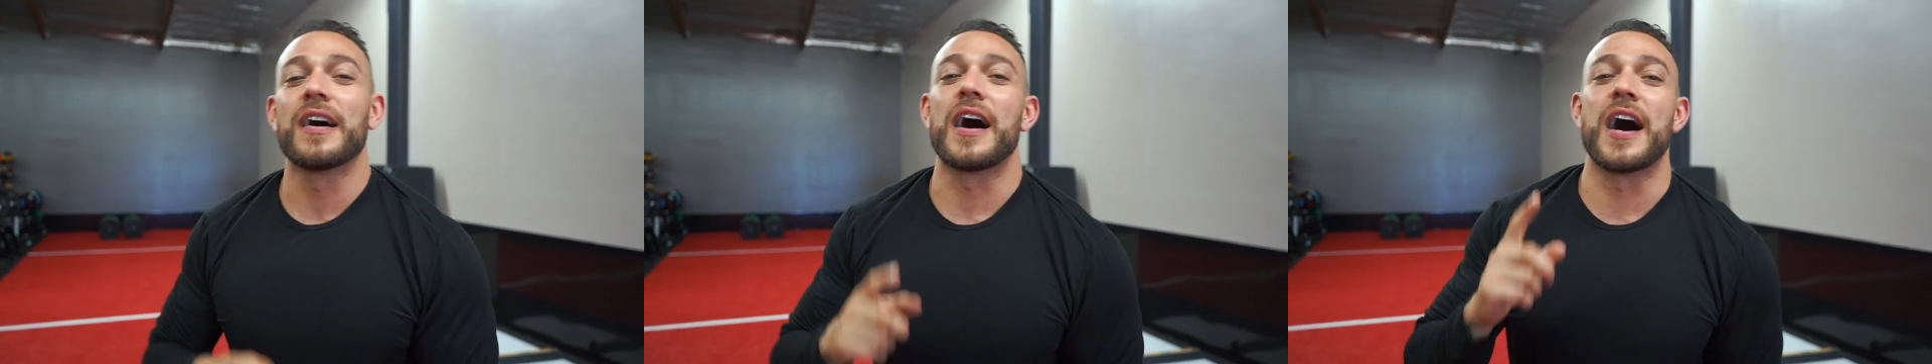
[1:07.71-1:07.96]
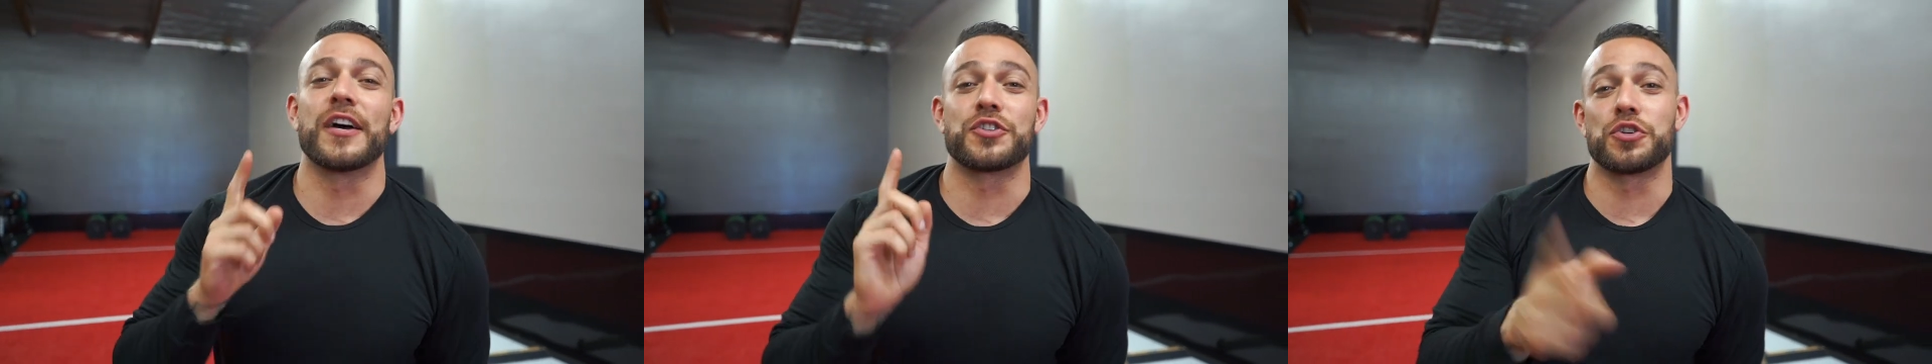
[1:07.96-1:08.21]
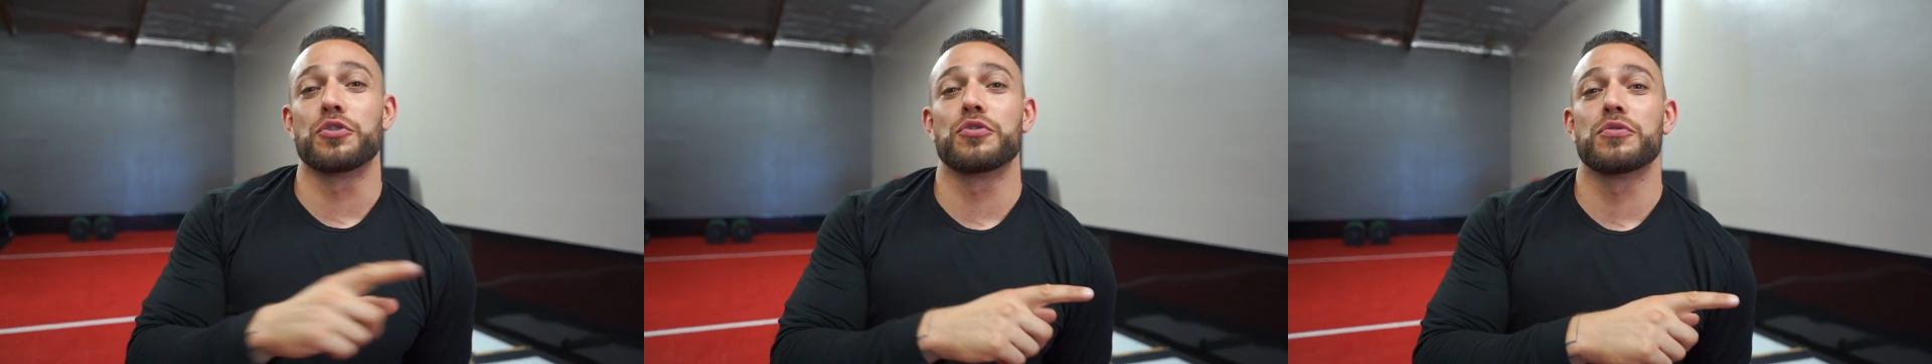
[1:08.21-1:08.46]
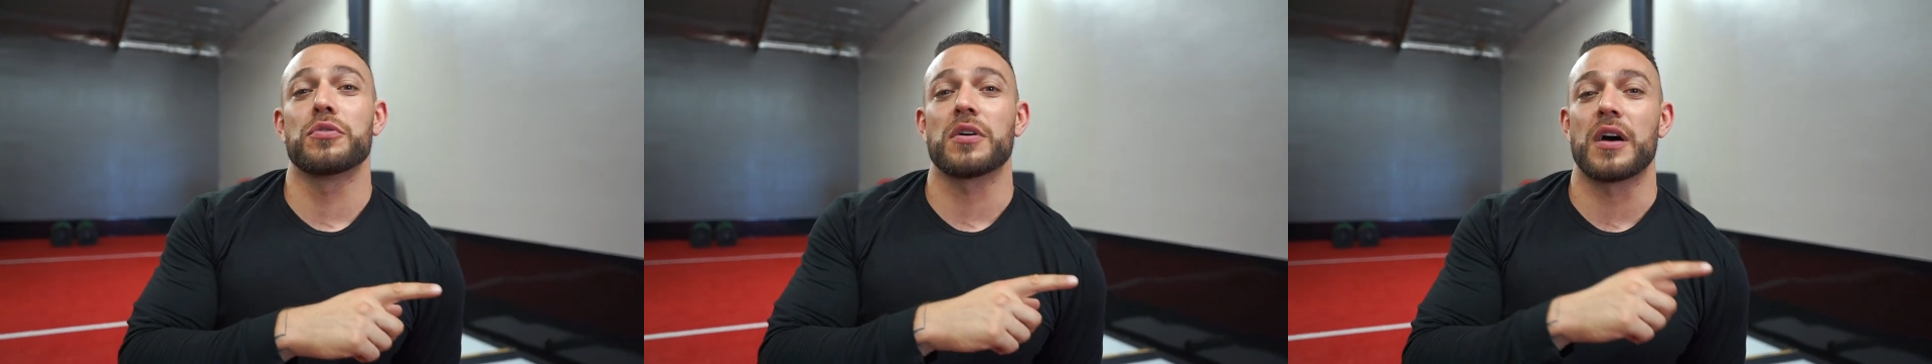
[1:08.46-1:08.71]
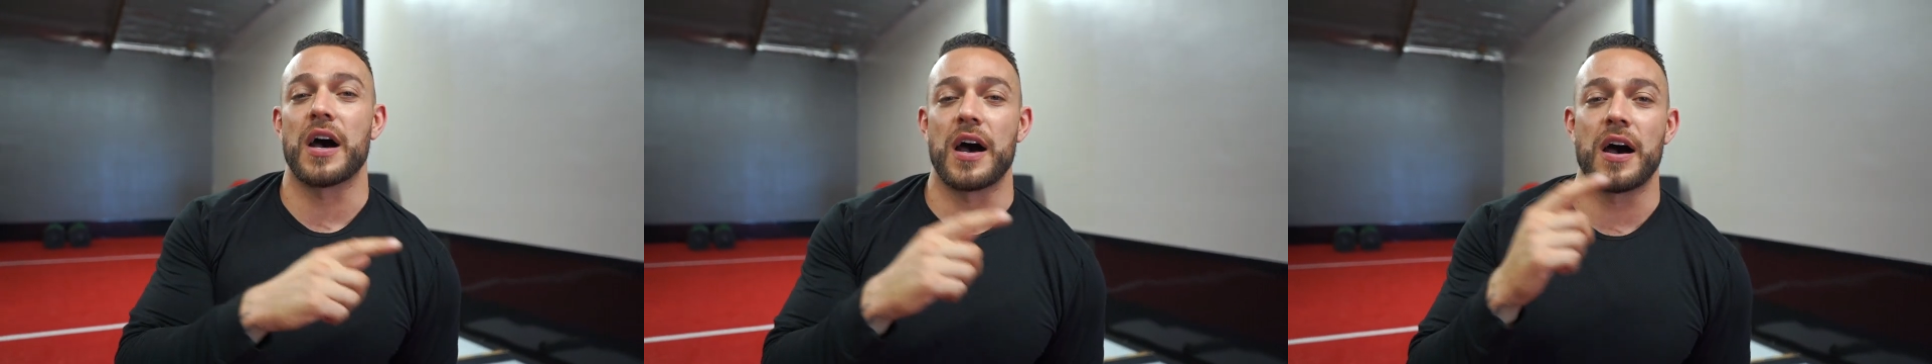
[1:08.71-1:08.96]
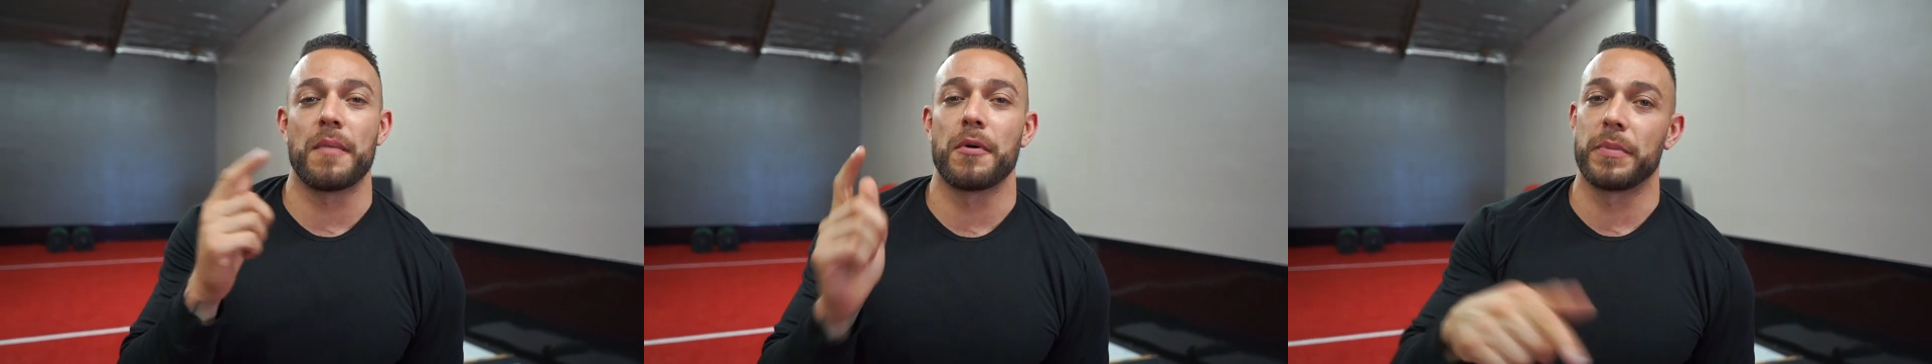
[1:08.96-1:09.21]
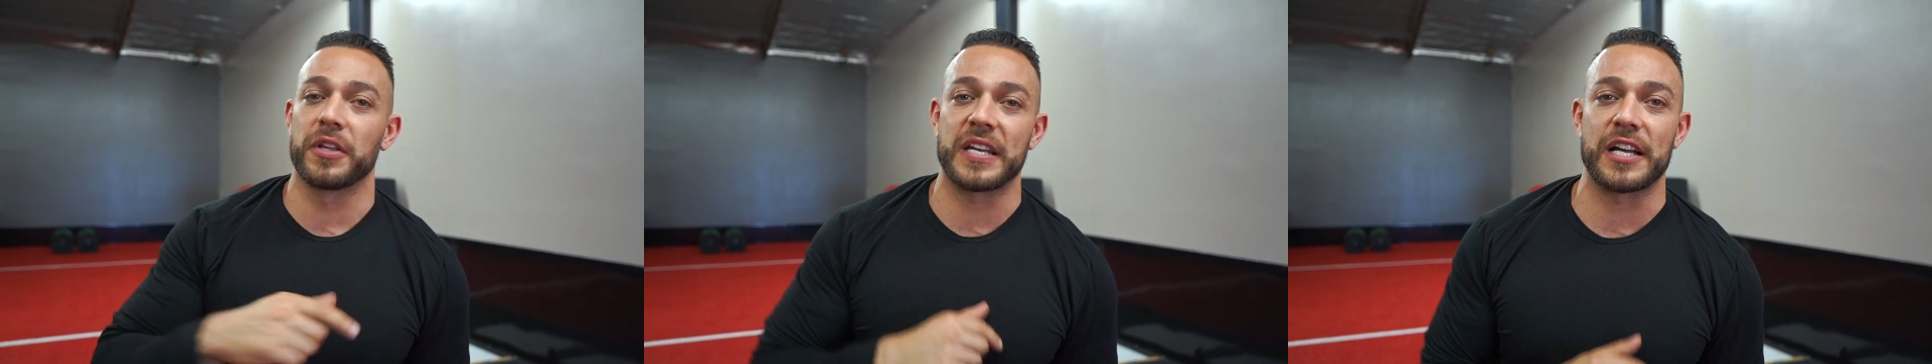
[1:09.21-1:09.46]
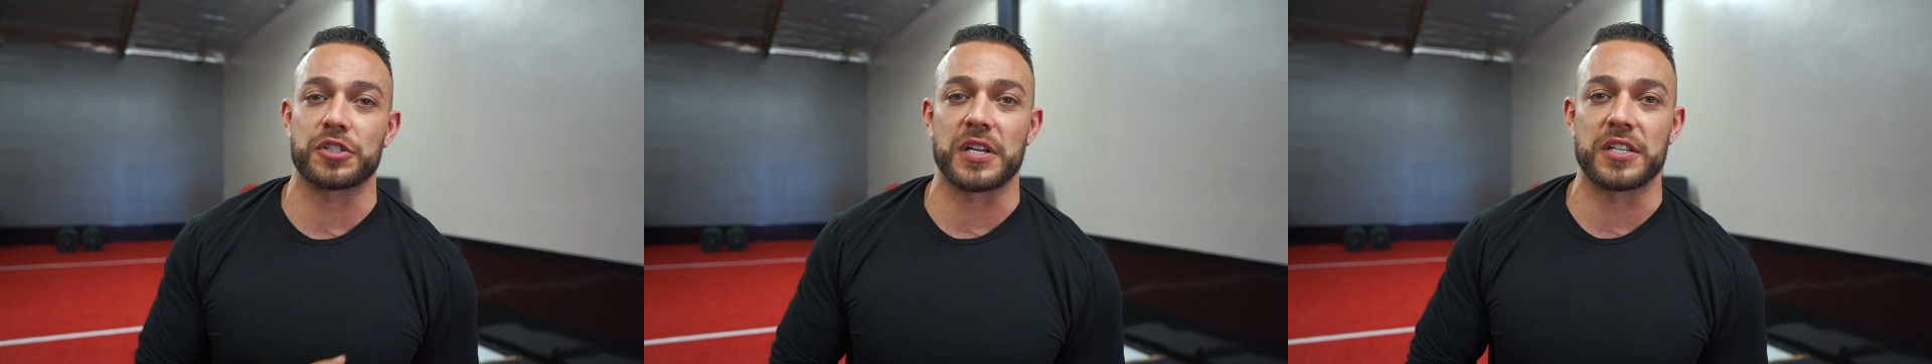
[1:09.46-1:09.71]
Uh, two uh,
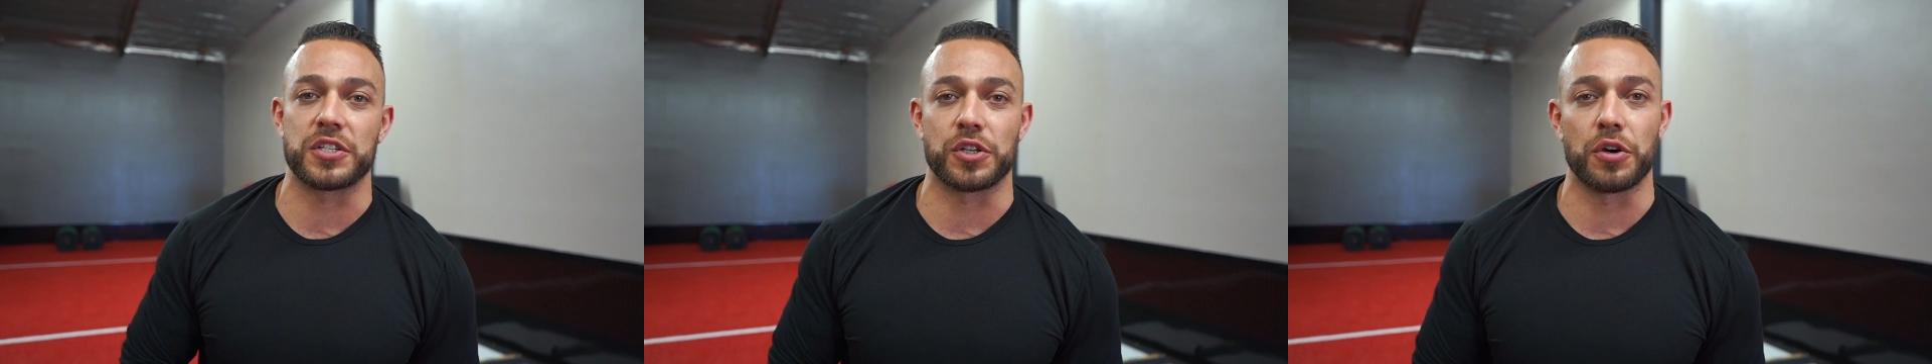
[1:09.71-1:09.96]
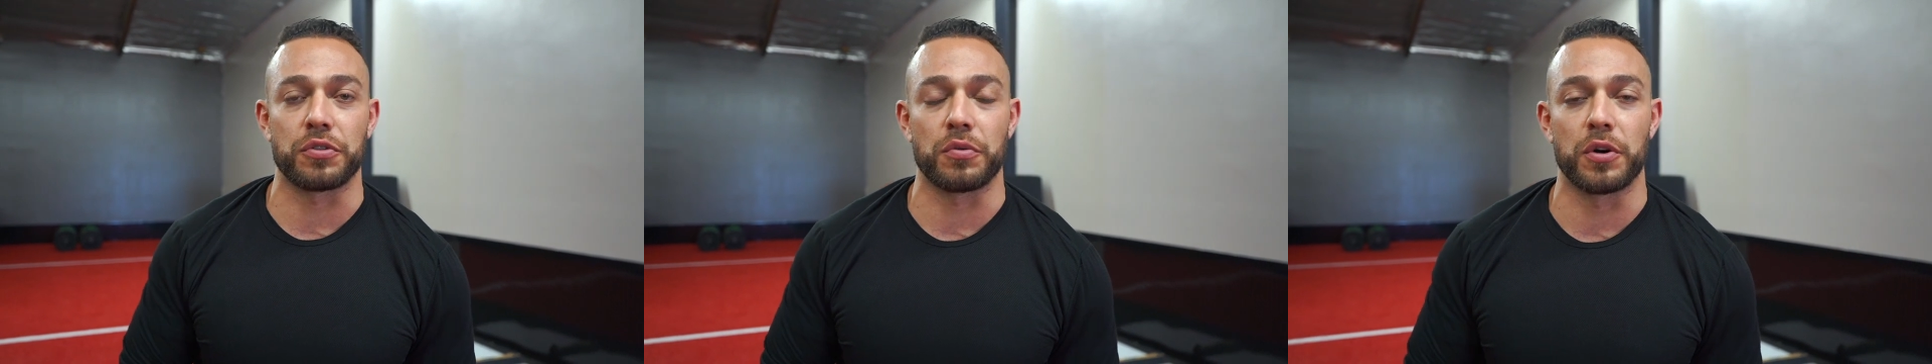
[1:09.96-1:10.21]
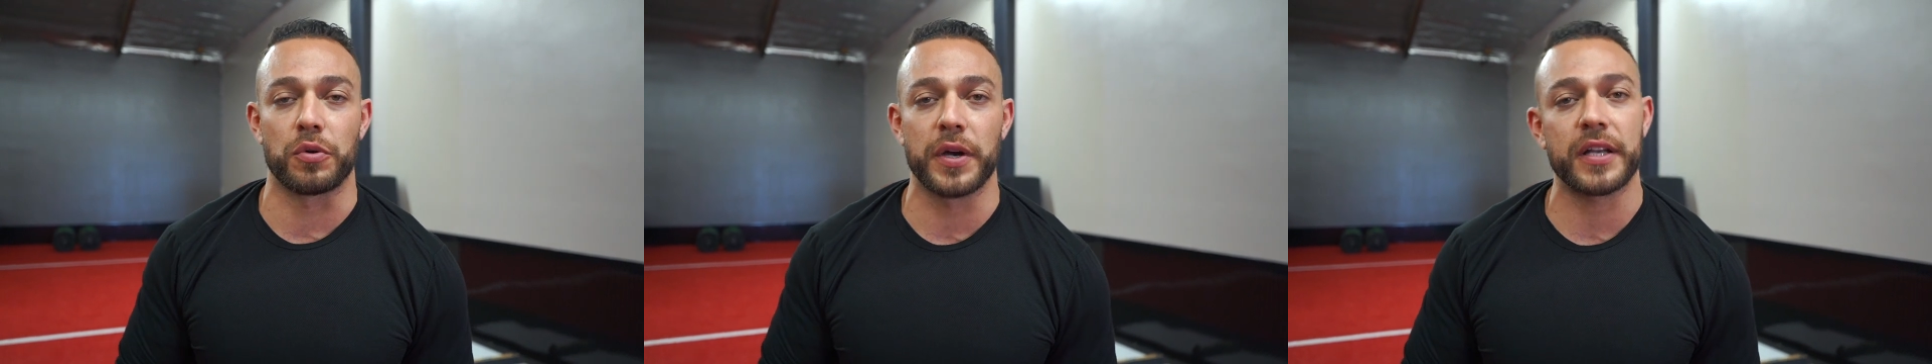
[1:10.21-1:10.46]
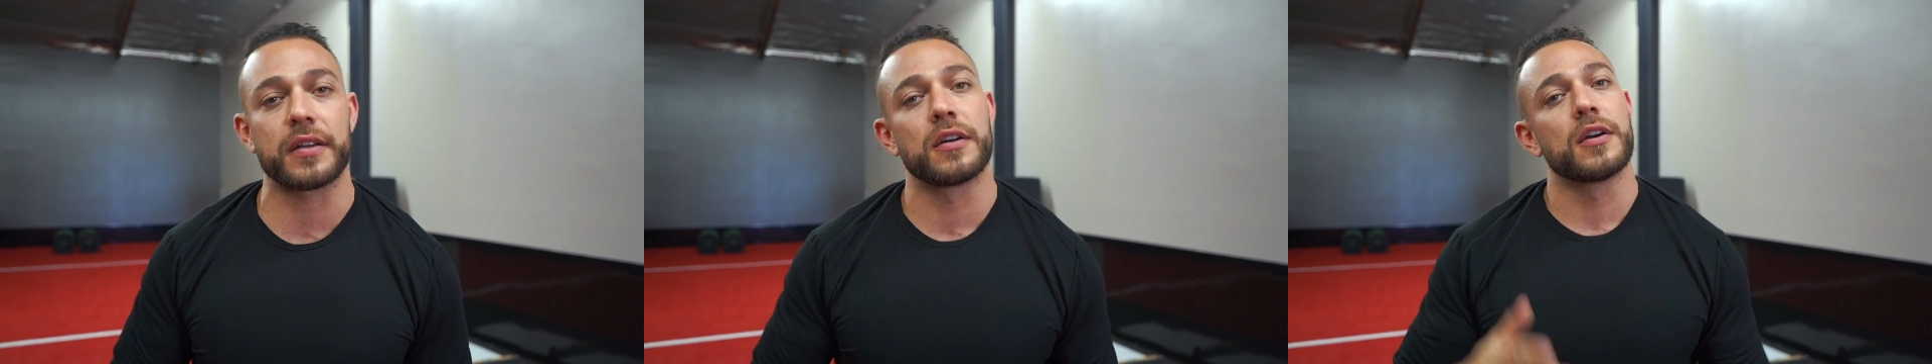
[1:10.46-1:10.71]
mobility exercises to go through real quick.